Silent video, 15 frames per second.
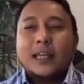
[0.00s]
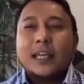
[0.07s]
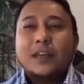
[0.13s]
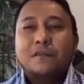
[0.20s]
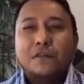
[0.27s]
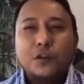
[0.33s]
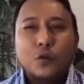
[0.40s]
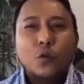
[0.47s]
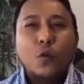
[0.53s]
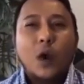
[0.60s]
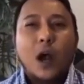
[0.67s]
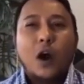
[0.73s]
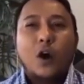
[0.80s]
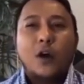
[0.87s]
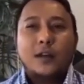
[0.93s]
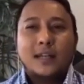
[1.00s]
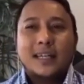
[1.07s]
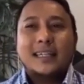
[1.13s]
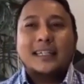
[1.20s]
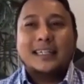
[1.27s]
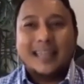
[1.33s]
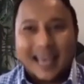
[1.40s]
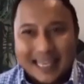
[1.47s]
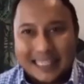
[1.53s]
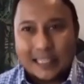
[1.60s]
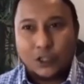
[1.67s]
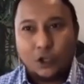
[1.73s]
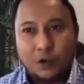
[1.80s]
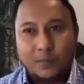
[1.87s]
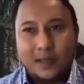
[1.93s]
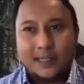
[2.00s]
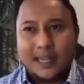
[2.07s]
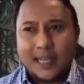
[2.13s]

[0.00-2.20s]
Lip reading: If you are on a desktop